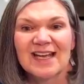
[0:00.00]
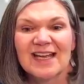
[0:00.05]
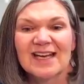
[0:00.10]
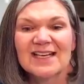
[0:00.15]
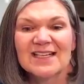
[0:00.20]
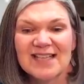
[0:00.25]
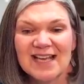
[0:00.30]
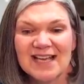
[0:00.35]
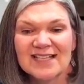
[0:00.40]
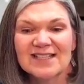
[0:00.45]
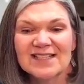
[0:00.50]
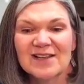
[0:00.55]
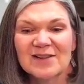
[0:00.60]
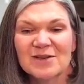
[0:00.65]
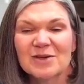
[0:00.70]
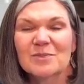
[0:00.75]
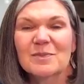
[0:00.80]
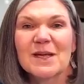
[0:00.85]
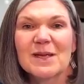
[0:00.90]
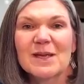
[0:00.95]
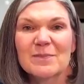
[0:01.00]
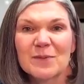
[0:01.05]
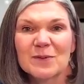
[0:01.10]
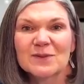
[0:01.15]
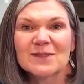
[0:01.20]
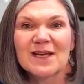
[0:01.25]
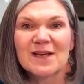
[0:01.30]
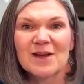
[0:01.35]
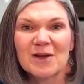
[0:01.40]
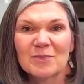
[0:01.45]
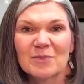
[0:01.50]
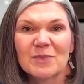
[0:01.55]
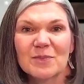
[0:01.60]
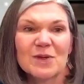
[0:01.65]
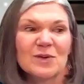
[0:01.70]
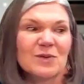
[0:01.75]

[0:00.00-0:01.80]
and it takes other people to help